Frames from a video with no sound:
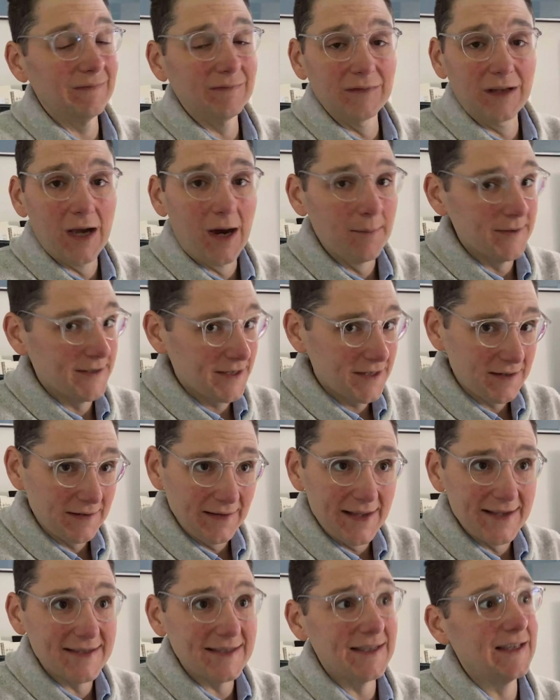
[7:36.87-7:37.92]
composition
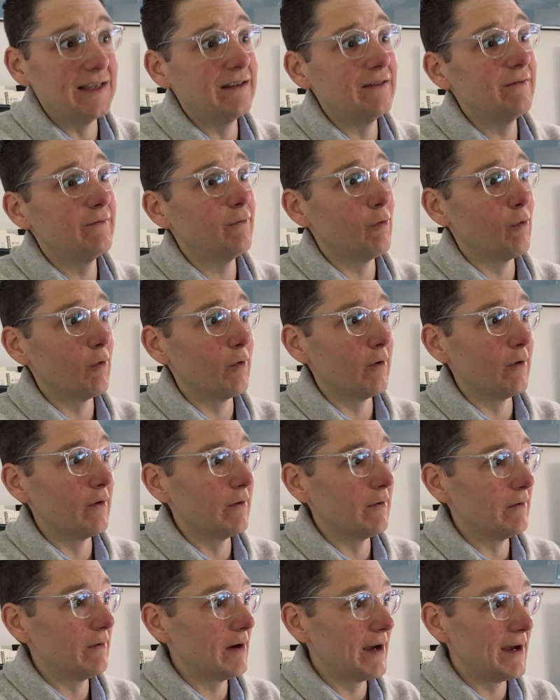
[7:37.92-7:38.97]
lesson,
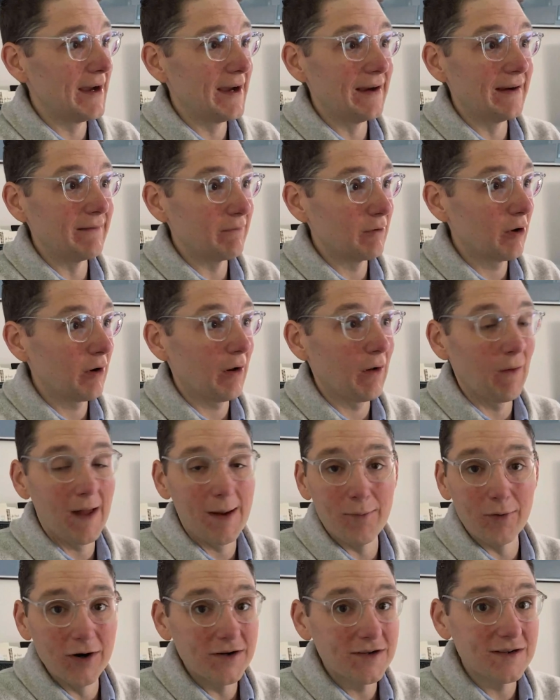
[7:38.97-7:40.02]
for
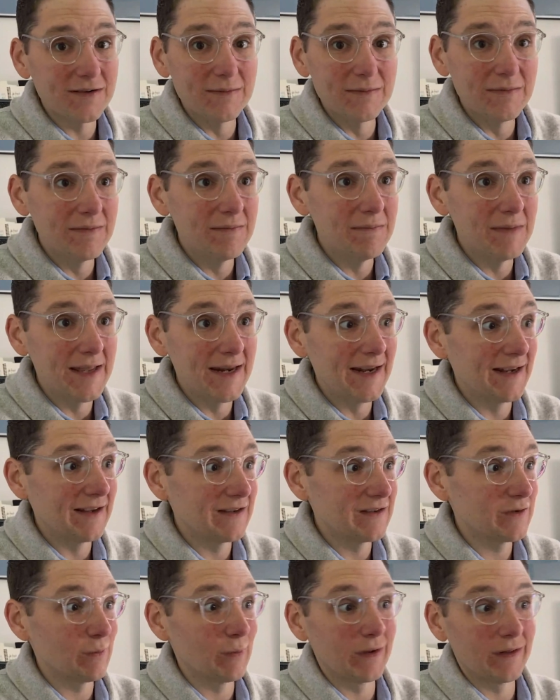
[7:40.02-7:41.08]
collaboration
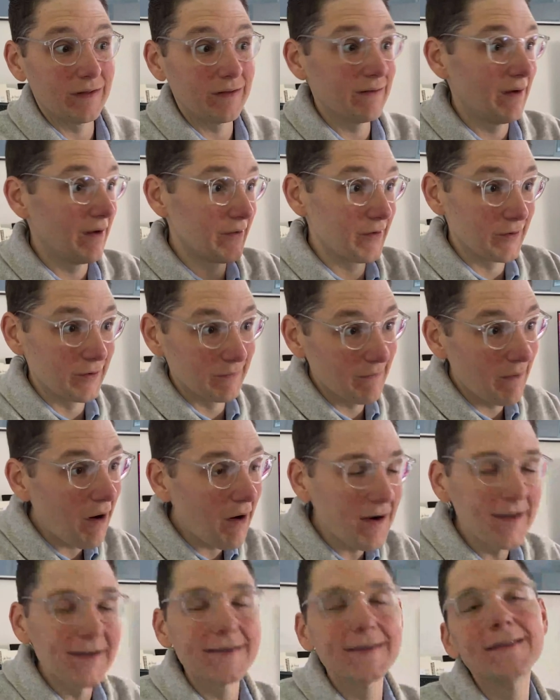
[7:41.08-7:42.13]
meetings with other
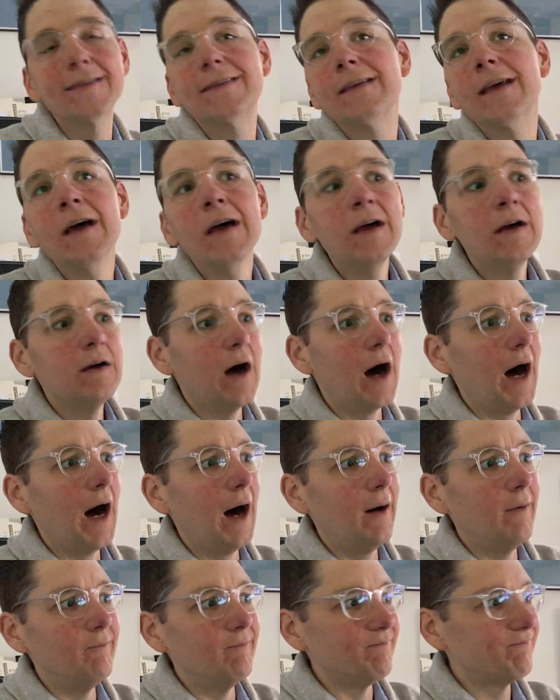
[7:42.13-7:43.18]
artists,
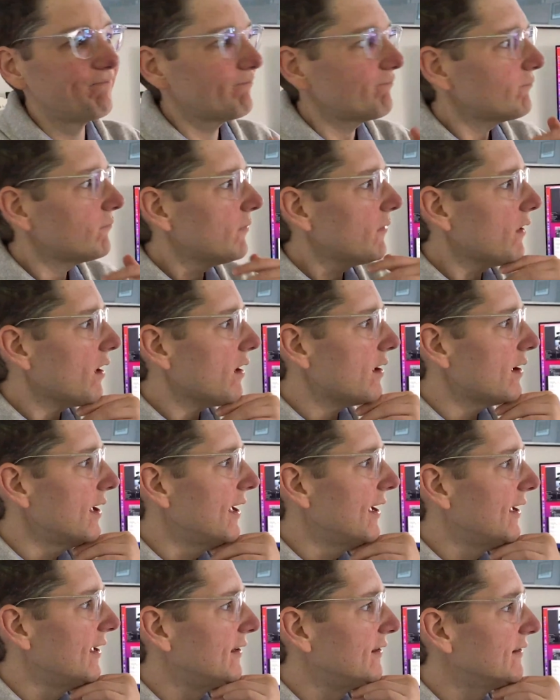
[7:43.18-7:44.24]
and
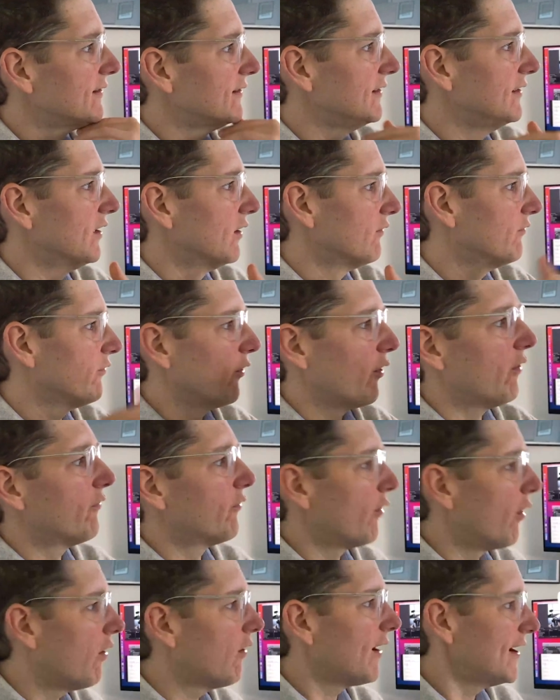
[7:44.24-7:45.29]

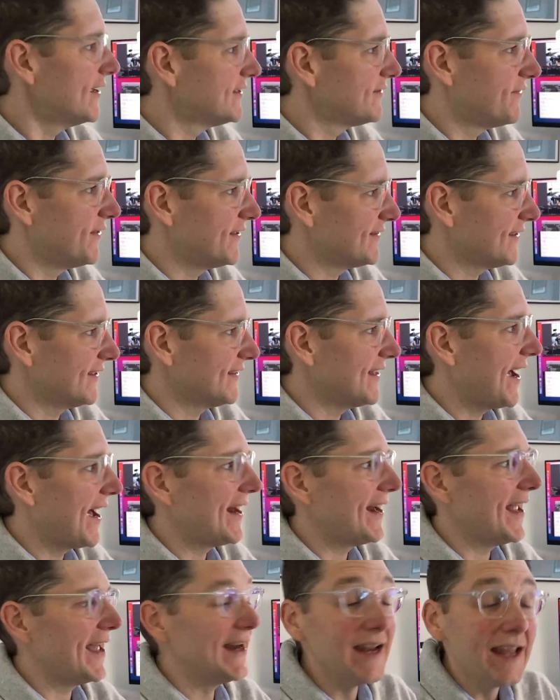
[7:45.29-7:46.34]
for all kinds of things like
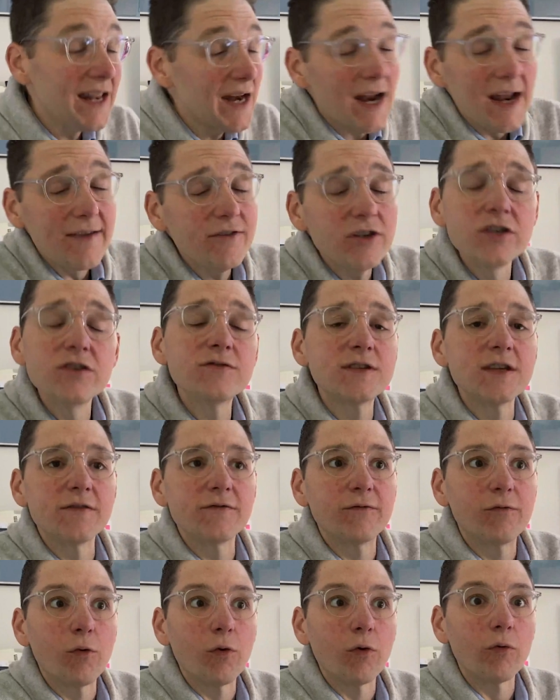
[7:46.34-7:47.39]
that. And I even use
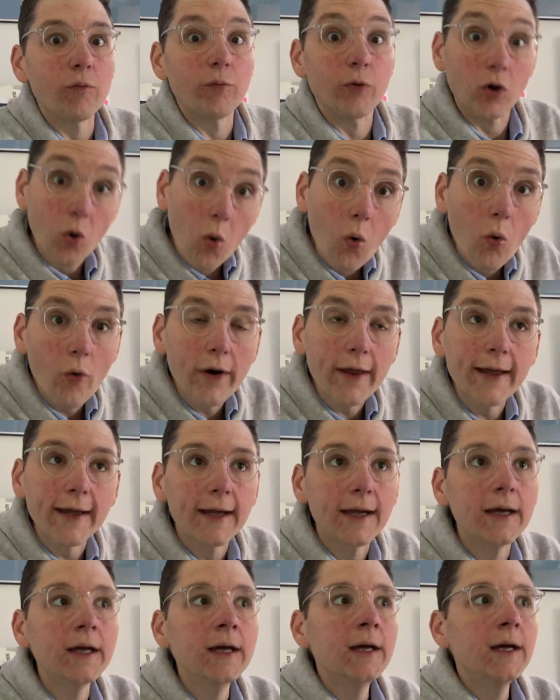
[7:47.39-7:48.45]
it for recording